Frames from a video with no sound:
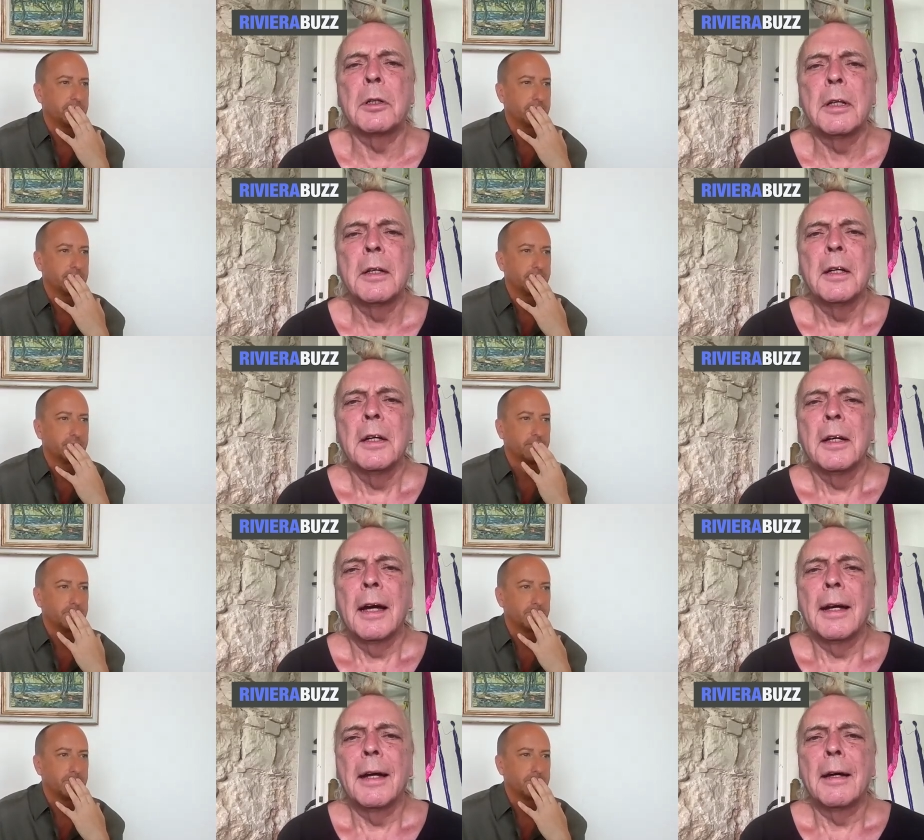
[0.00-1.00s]
Speaker 1: would
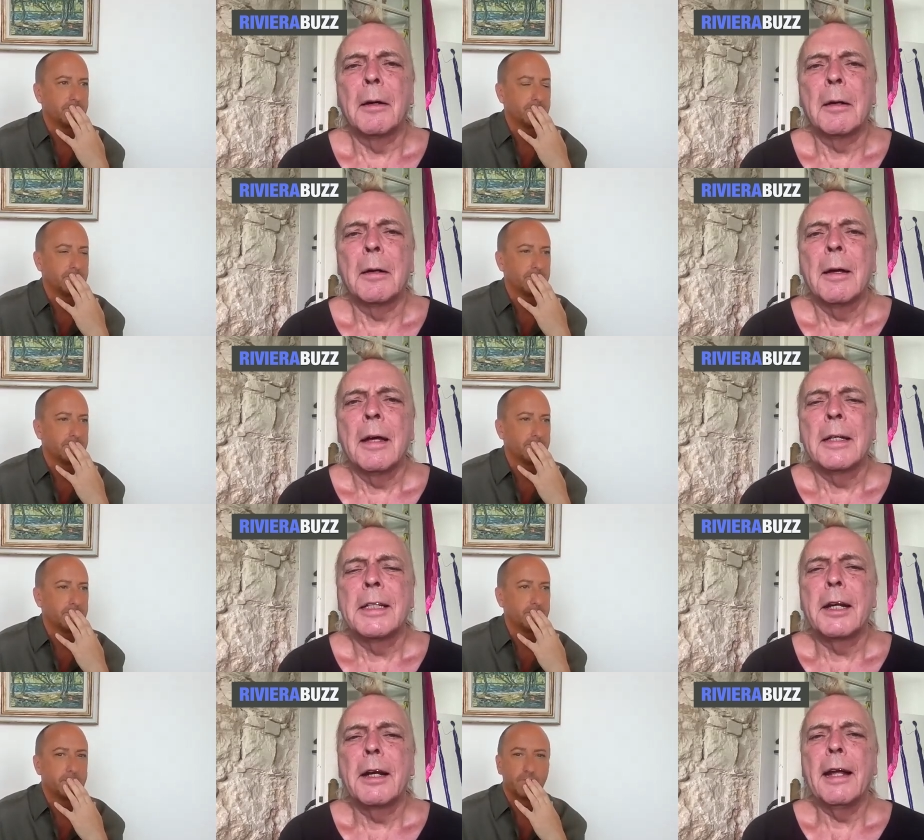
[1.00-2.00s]
uh,
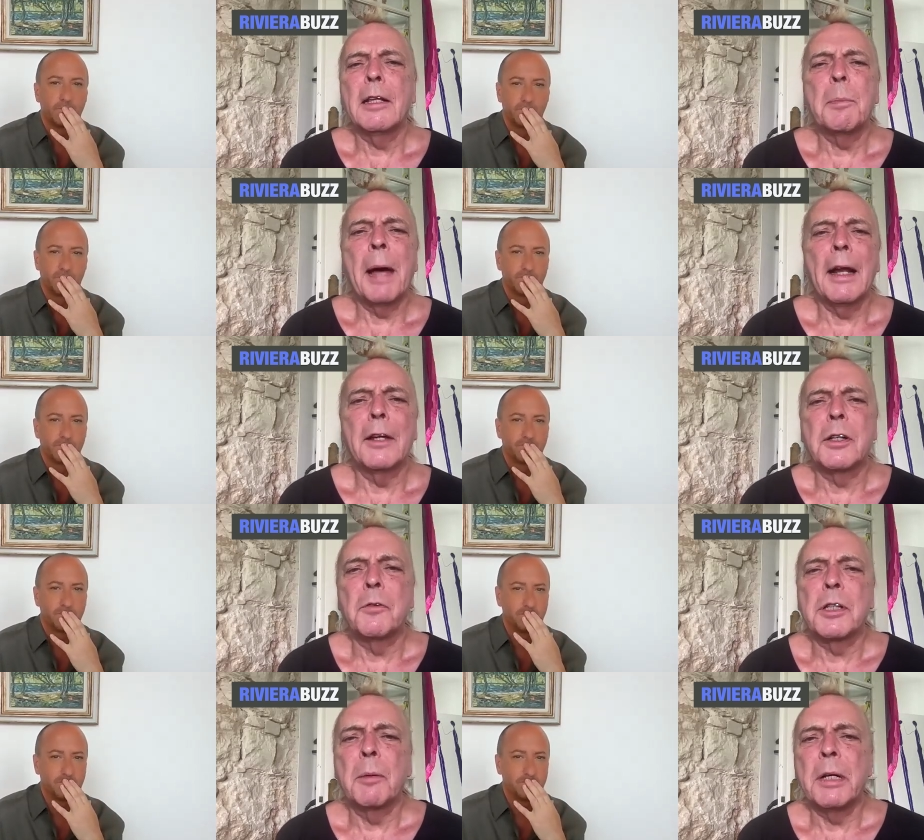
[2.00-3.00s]
titillate the palate
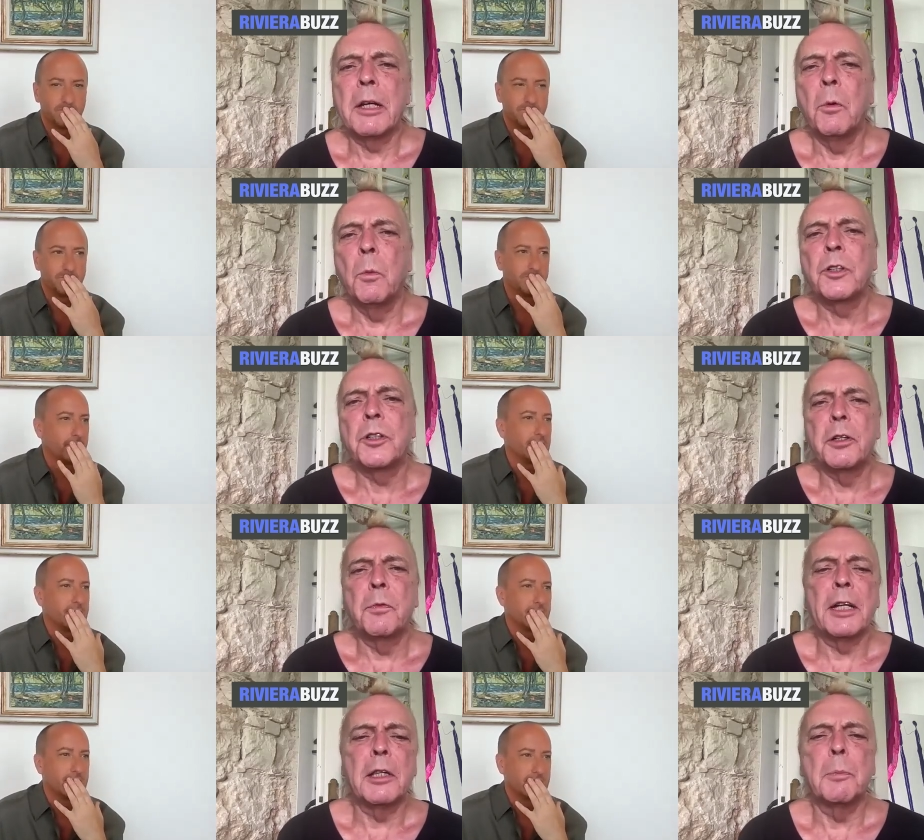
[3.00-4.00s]
of somebody who wanted
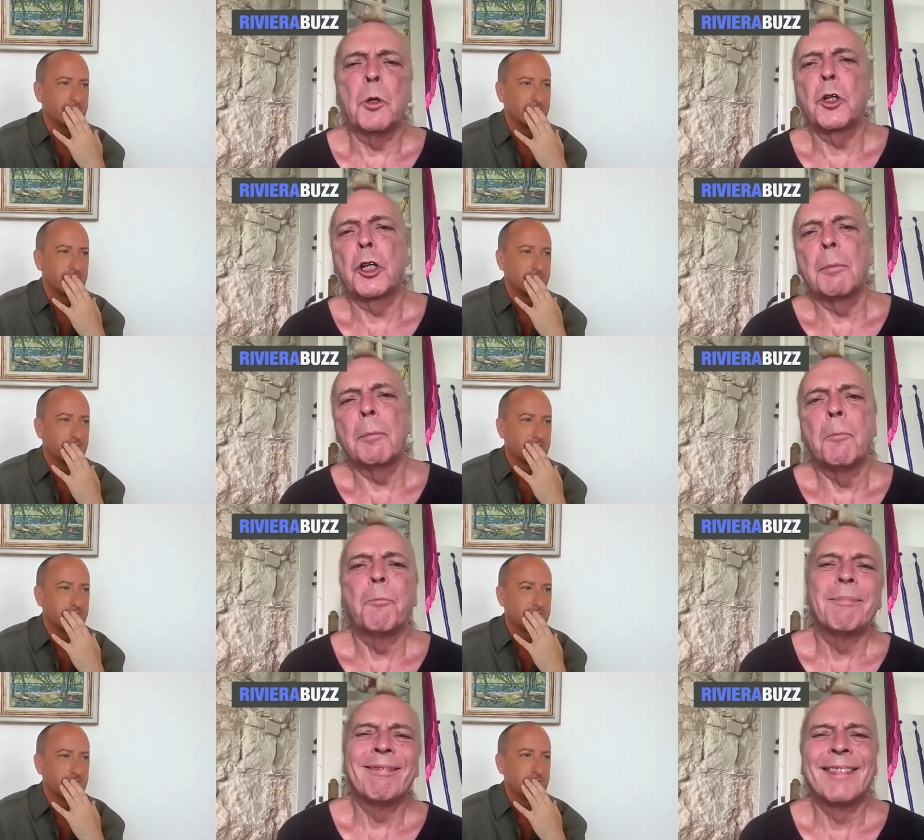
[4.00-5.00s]
to read the book?
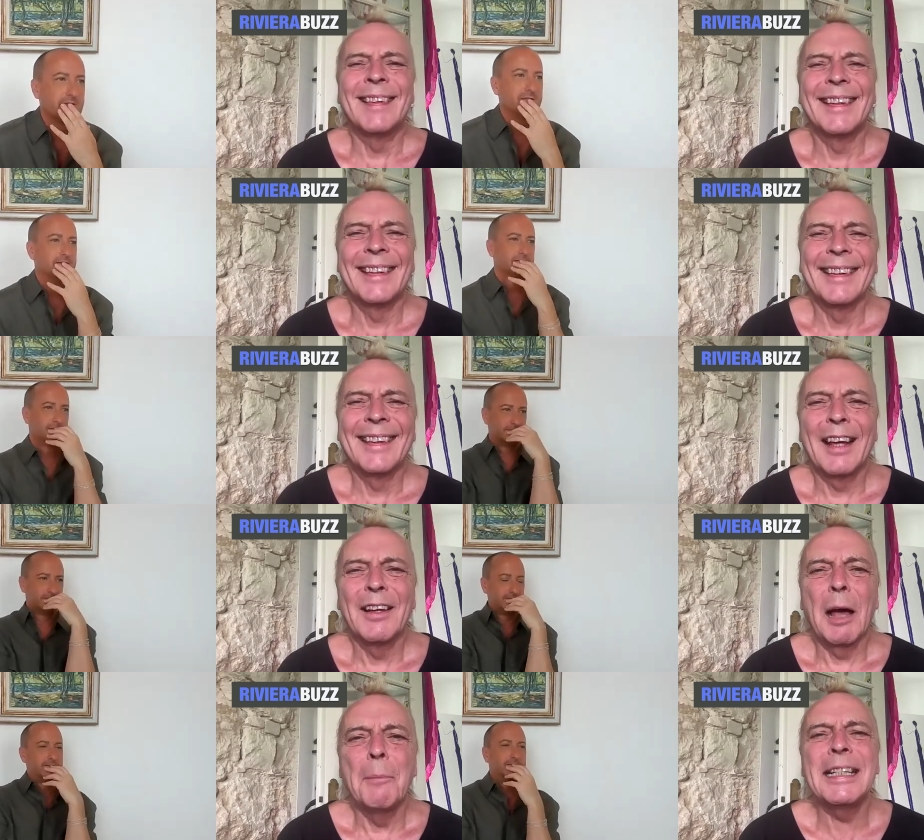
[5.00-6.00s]

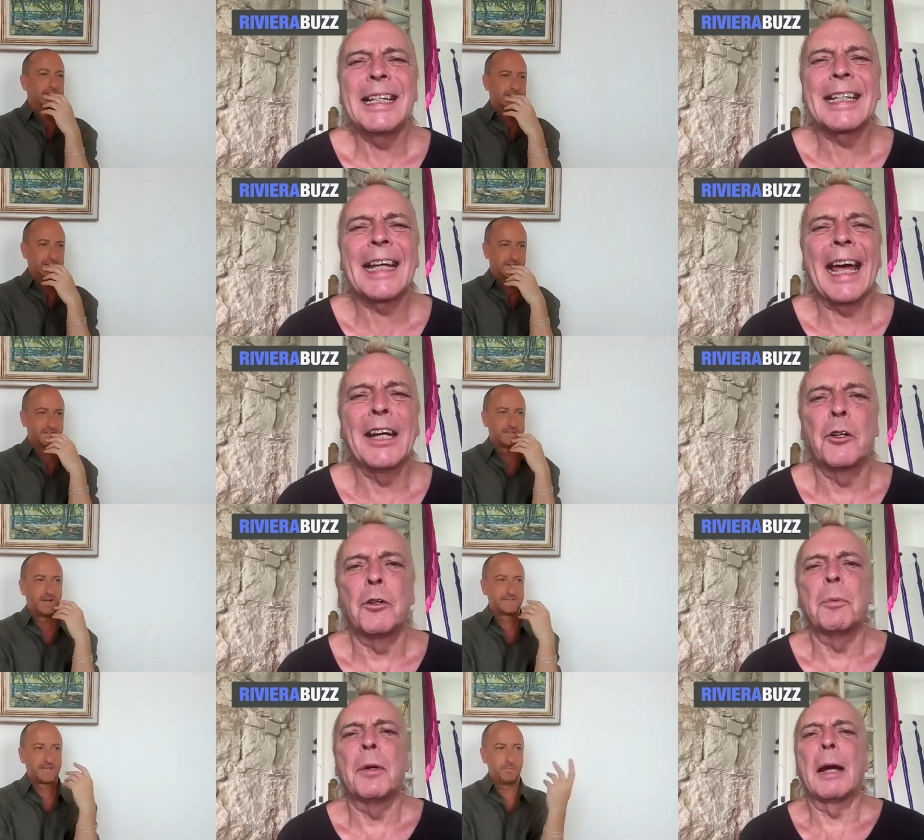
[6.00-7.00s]
Speaker 2: Uh, there's
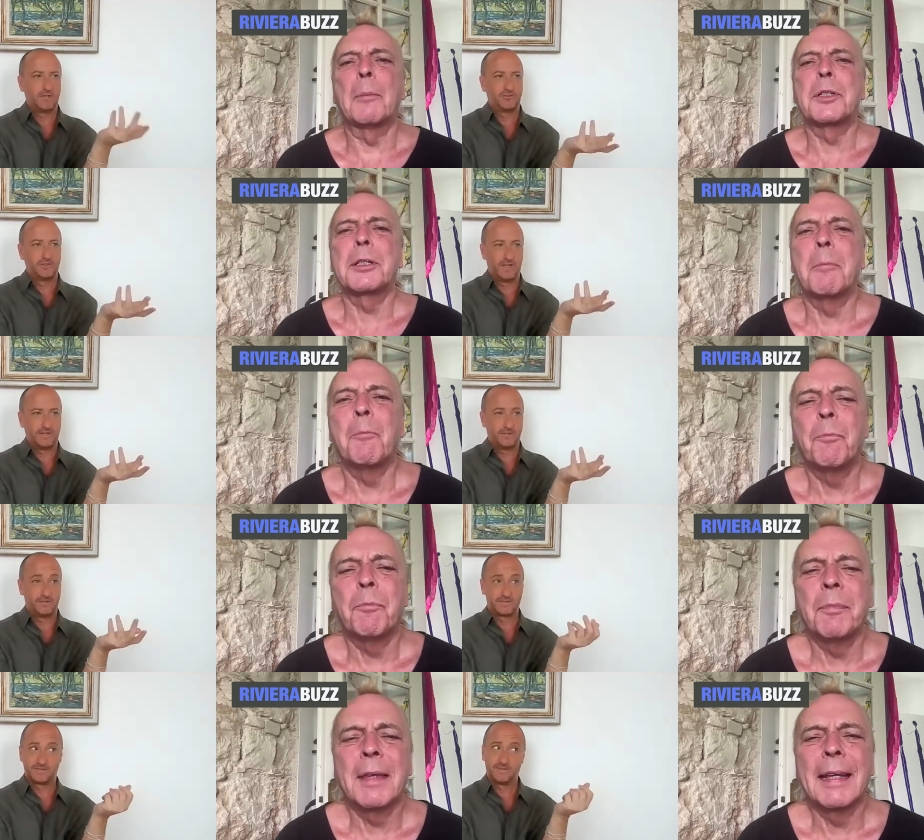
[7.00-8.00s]
lots. I mentioned like
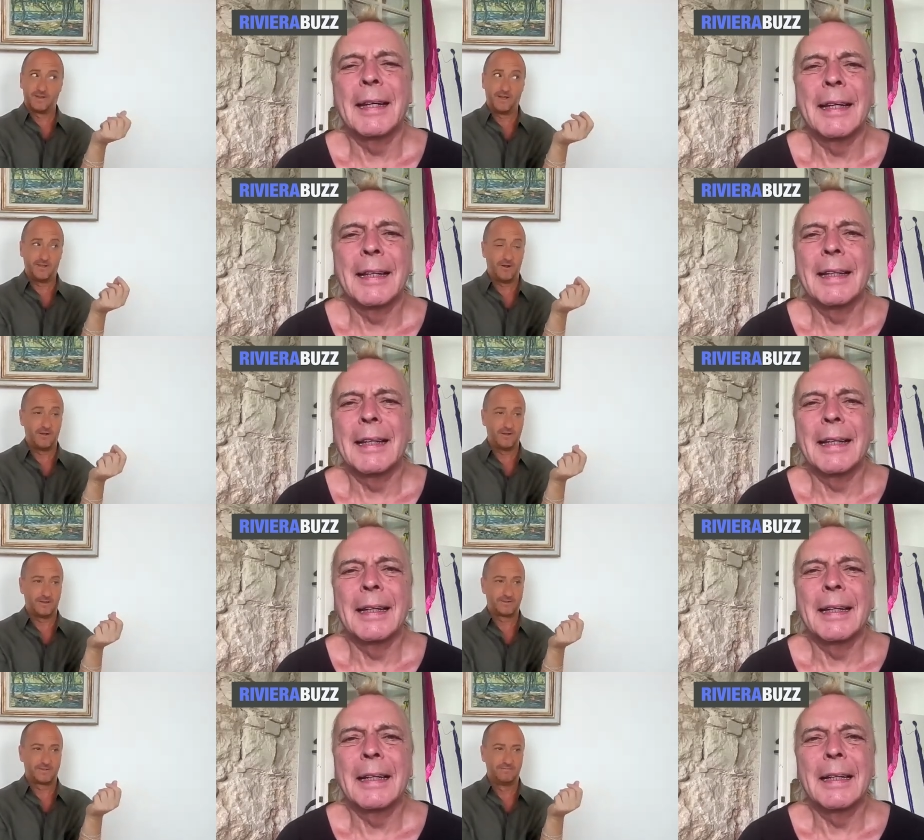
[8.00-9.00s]
there's iconic
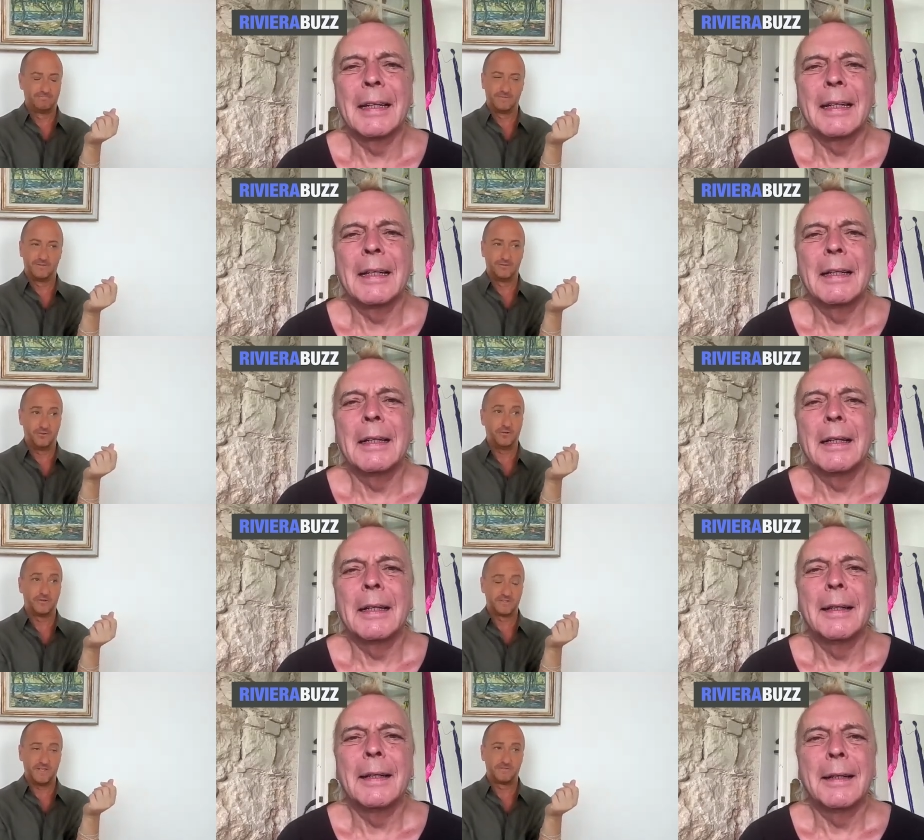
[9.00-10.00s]
New
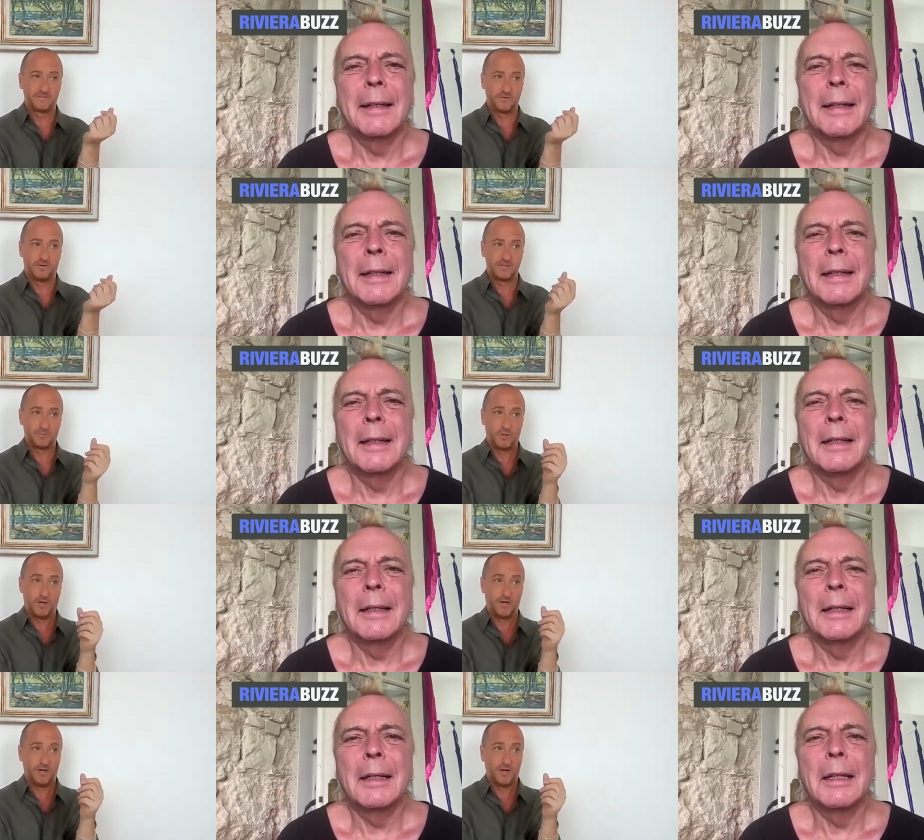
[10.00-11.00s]
Year's Eve stories
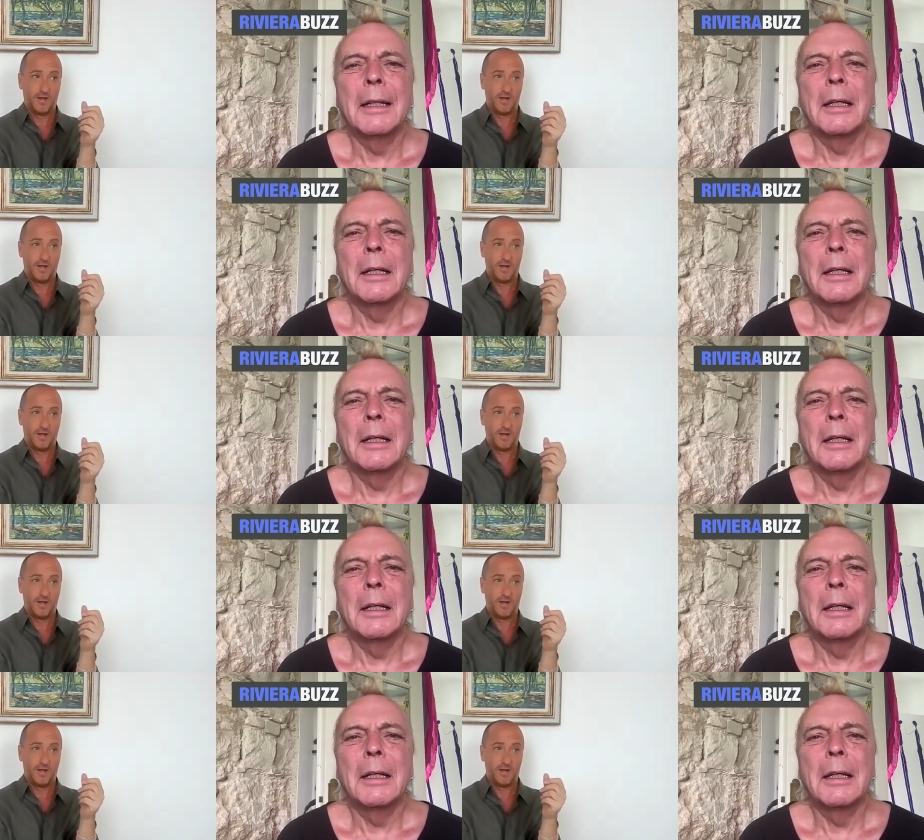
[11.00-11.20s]
where